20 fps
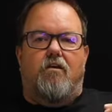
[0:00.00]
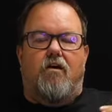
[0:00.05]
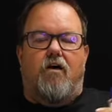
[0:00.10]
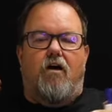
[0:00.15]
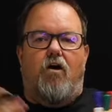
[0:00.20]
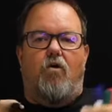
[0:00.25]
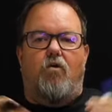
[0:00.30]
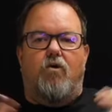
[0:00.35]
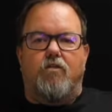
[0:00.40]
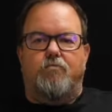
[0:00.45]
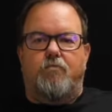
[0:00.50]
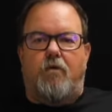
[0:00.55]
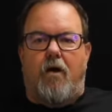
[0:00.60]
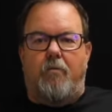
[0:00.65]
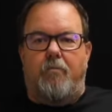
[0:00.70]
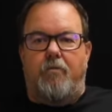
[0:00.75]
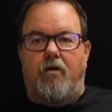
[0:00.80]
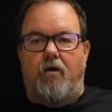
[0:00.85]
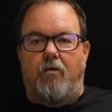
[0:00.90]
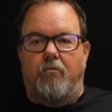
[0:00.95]
always
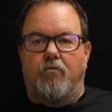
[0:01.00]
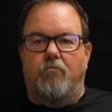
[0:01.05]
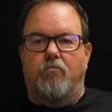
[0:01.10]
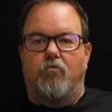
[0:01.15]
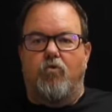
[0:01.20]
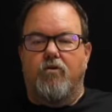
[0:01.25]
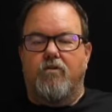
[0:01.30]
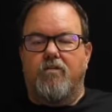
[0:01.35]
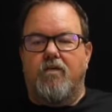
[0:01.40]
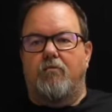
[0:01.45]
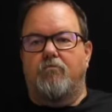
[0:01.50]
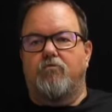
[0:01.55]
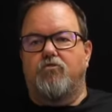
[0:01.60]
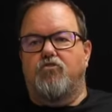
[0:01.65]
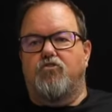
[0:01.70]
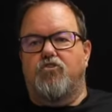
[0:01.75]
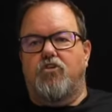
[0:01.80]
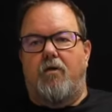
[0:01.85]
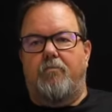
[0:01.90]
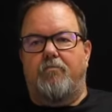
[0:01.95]
popping up the more times
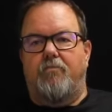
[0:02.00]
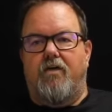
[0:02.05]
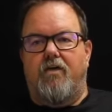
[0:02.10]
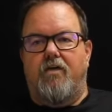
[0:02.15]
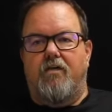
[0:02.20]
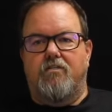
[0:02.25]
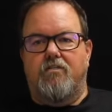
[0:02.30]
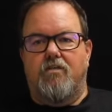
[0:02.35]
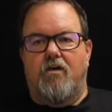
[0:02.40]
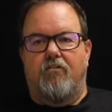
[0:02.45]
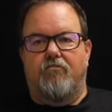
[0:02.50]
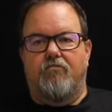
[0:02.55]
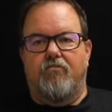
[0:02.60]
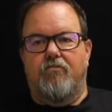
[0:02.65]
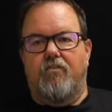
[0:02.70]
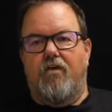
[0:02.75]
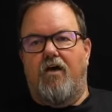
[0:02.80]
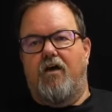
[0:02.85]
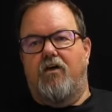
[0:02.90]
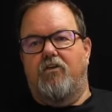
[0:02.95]
you chopped the heads off
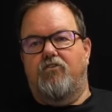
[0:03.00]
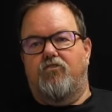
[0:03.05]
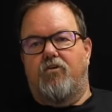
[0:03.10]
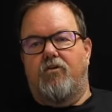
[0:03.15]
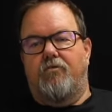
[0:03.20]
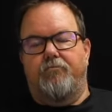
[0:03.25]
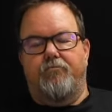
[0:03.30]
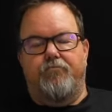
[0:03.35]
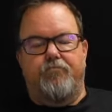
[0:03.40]
of the Hydra.